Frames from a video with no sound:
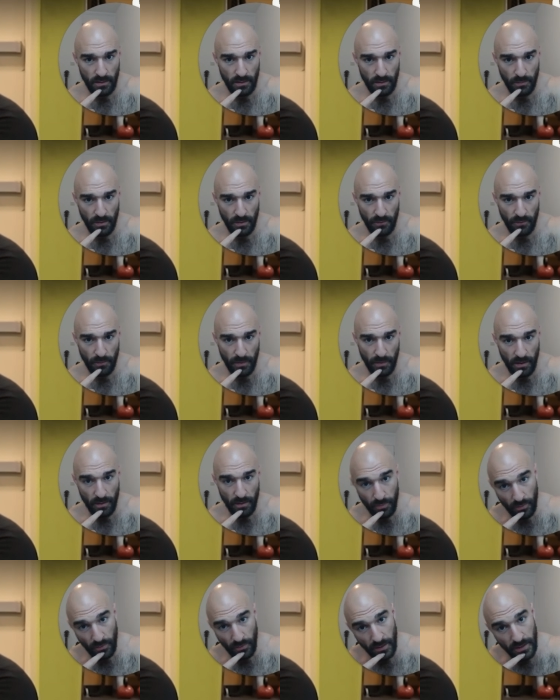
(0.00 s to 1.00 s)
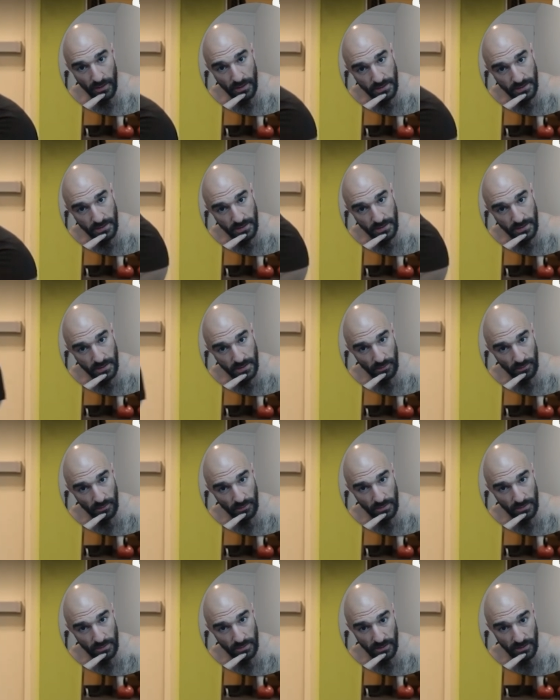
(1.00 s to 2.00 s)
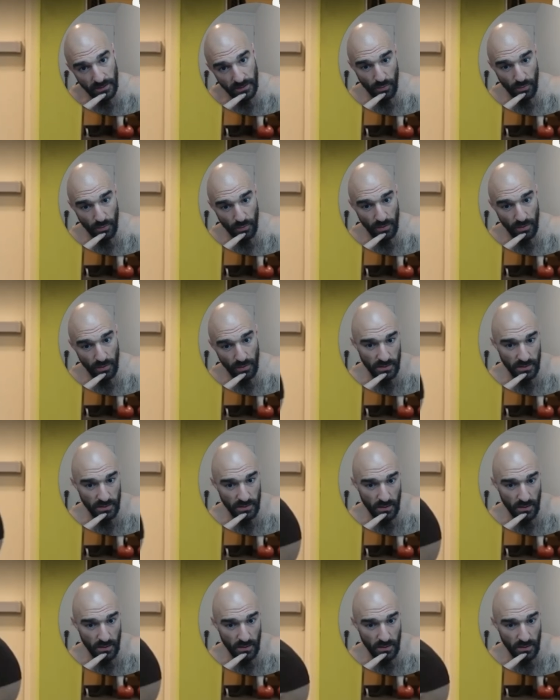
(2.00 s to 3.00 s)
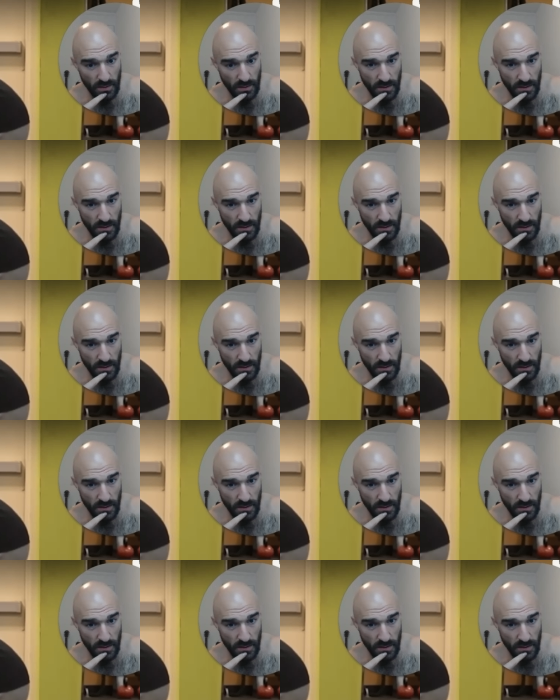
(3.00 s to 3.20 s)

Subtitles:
Bit of a better brace. Looks like he's breathing well as well.